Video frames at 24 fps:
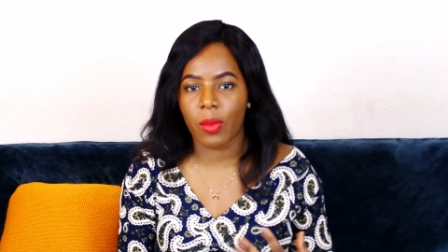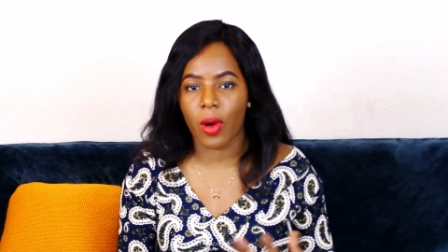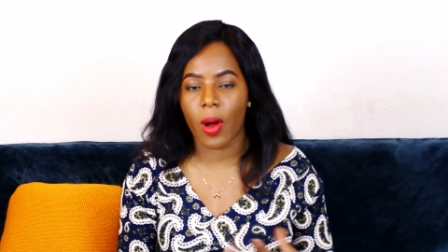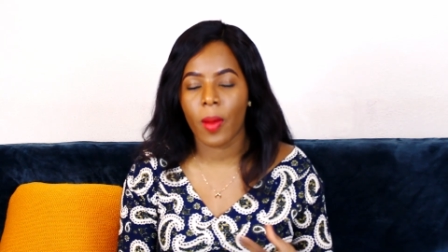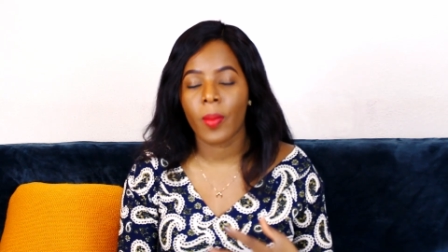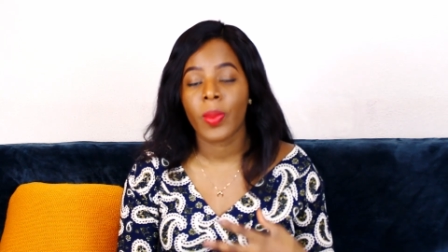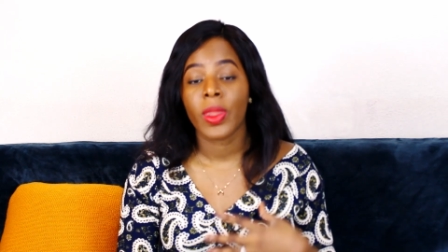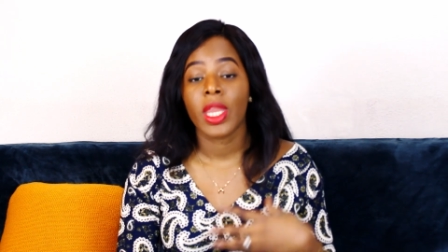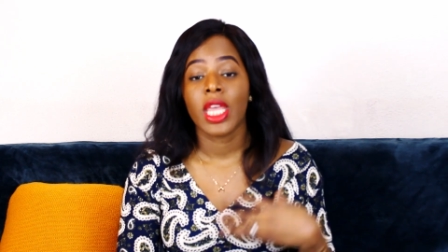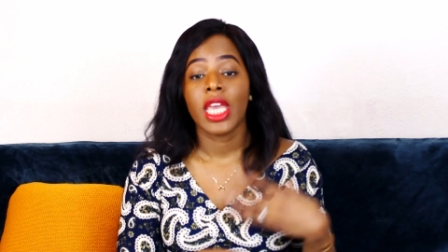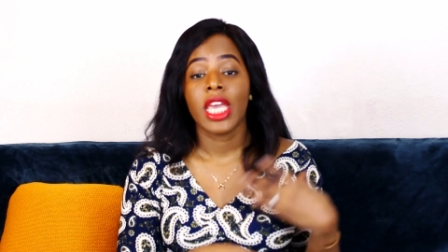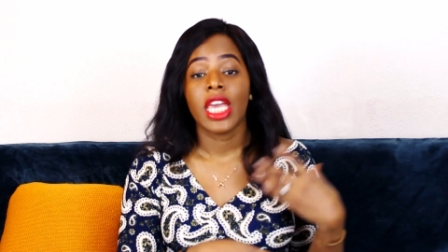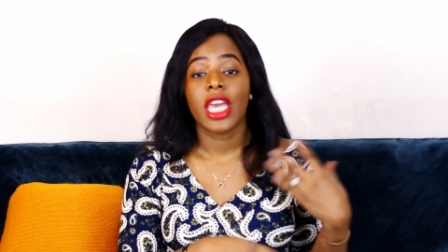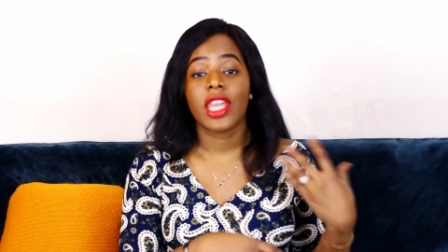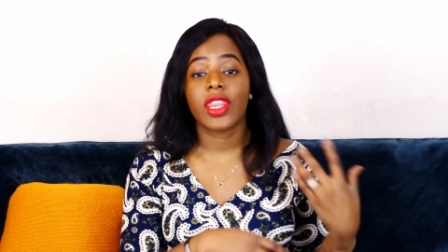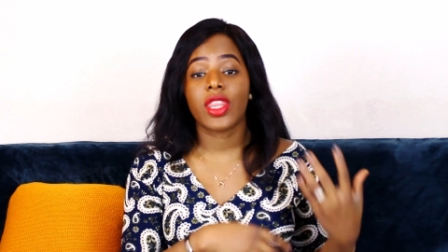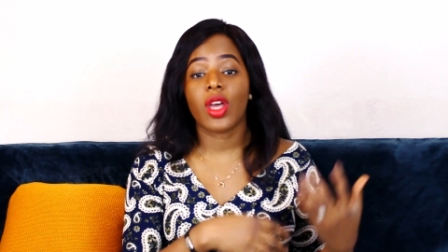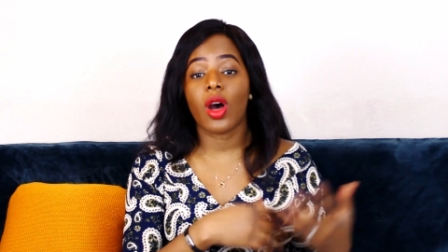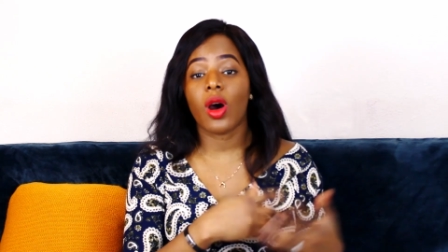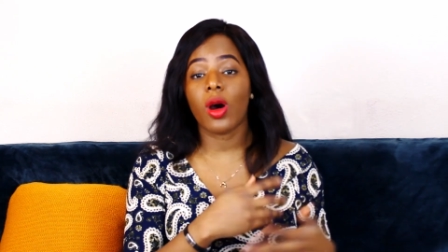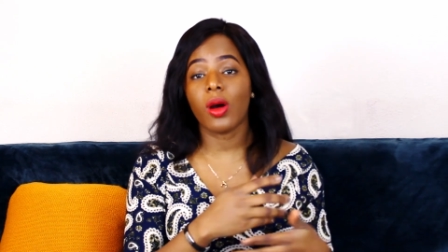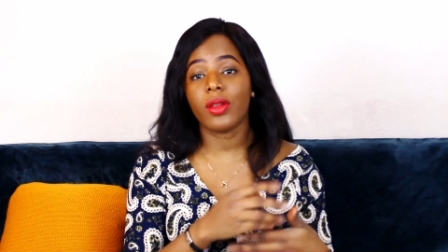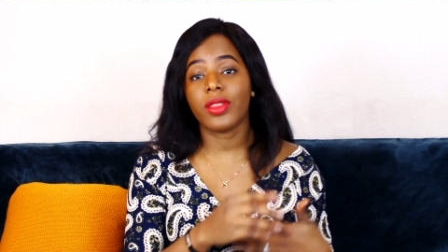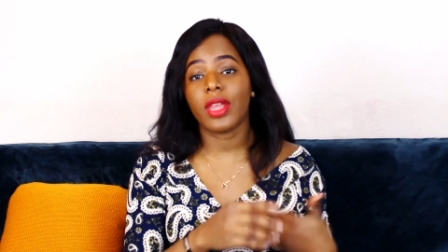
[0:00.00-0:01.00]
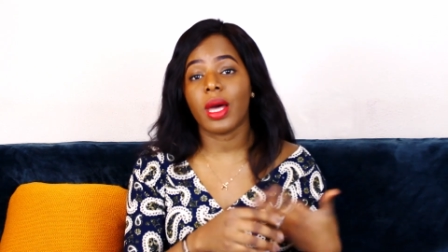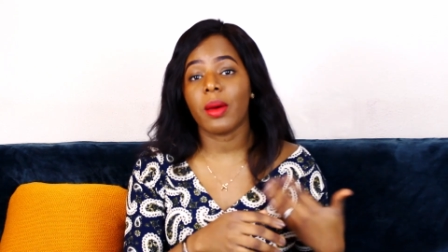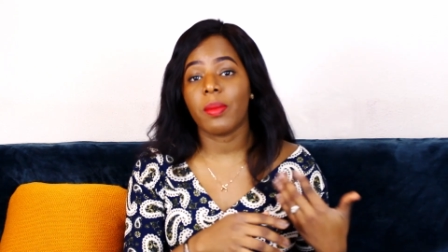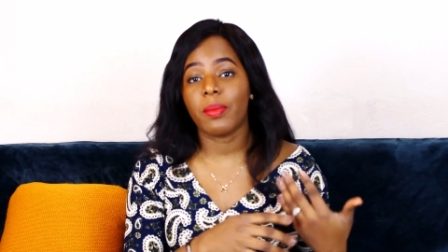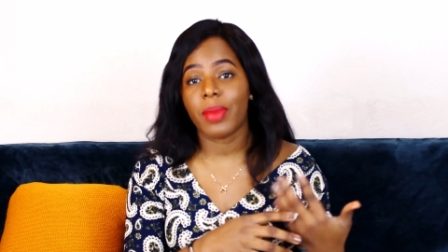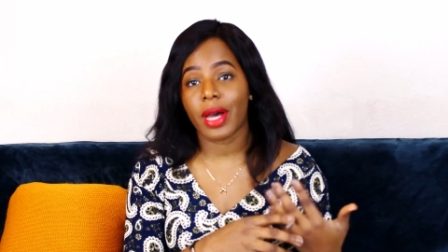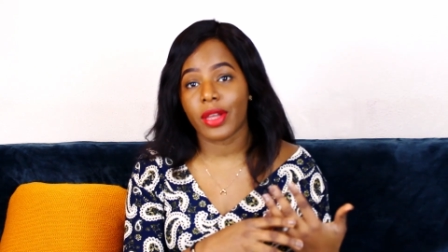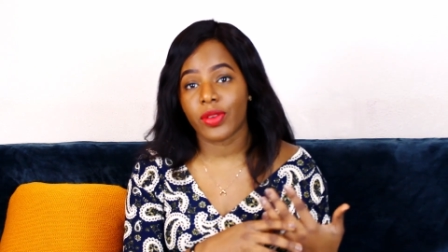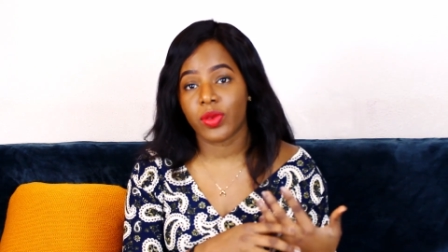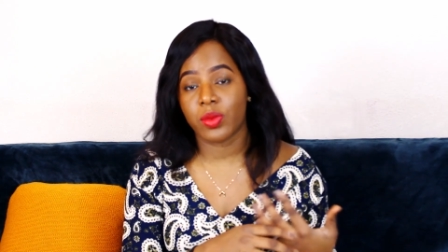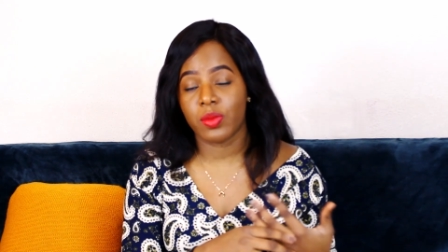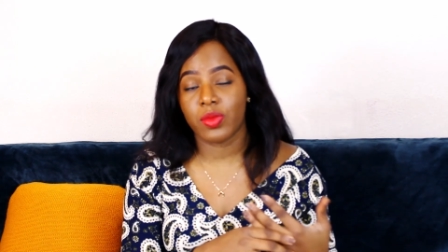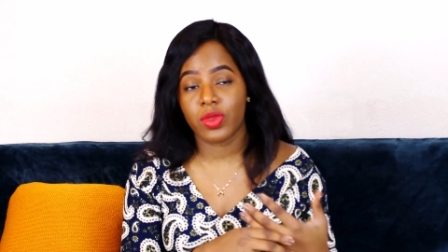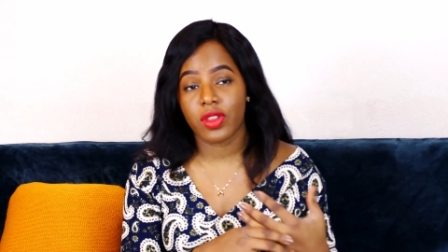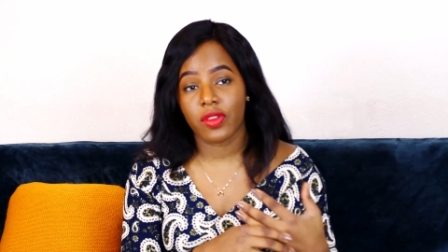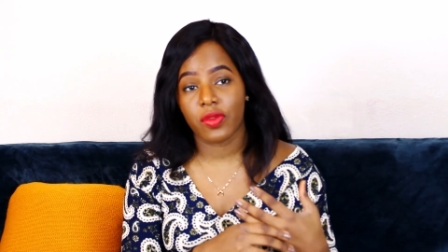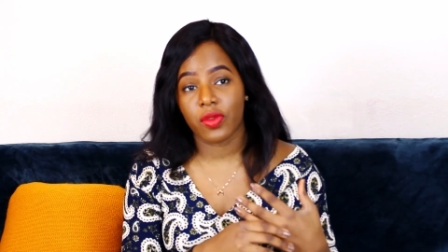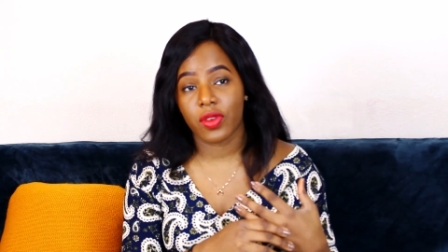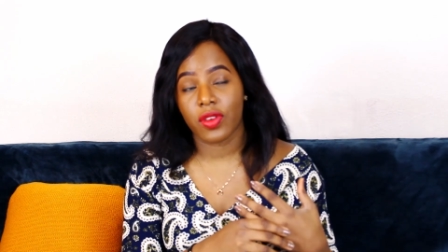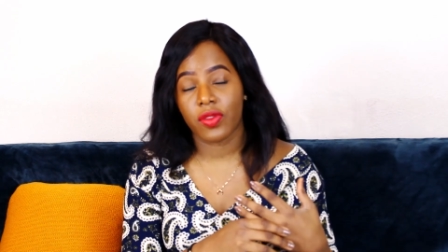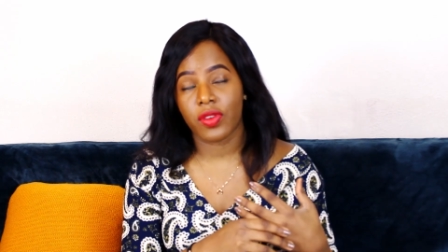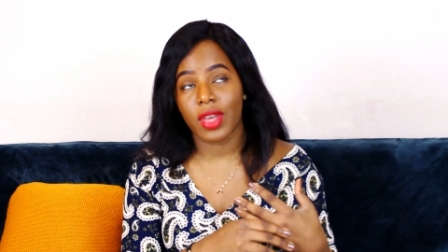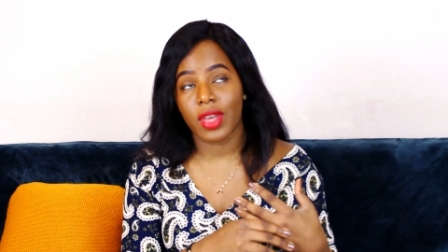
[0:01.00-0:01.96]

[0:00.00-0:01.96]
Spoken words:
but in the older bathrooms, if